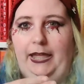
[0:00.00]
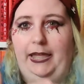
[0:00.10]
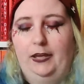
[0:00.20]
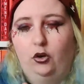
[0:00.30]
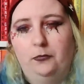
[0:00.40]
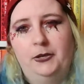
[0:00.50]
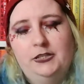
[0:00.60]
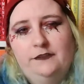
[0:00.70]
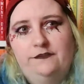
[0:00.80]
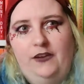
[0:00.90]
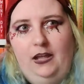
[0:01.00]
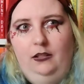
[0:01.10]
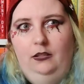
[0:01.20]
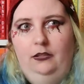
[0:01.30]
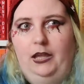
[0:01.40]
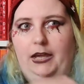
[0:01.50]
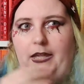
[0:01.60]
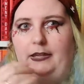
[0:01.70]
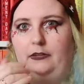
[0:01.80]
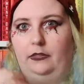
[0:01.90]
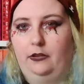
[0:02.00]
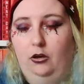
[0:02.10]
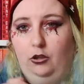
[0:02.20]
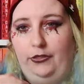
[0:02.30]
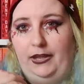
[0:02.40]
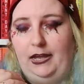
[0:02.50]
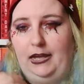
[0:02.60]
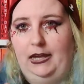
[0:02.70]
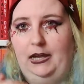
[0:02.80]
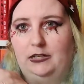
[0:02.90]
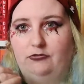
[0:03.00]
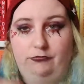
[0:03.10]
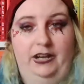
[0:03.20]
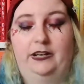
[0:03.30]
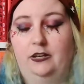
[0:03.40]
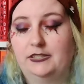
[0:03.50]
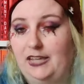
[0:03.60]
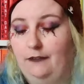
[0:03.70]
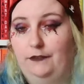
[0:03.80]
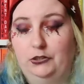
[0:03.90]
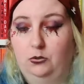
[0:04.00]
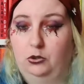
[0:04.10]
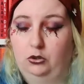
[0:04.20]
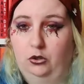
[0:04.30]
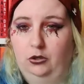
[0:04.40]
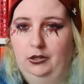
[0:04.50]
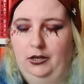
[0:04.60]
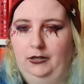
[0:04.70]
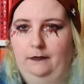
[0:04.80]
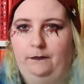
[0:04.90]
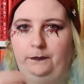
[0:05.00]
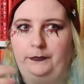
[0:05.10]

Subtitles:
It almost felt like the author had written herself into a corner